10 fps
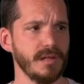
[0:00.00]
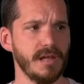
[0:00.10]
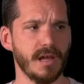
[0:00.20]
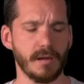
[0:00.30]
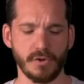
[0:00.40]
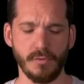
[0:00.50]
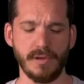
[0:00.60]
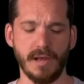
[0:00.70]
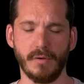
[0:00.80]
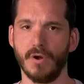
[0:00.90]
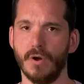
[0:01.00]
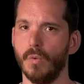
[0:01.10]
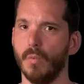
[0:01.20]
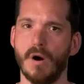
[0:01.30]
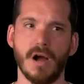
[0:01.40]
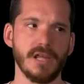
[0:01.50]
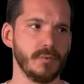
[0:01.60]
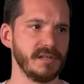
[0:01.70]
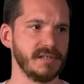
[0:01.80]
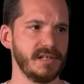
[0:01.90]
You now know why you
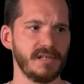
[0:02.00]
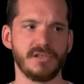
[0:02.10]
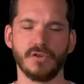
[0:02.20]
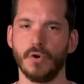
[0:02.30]
exist,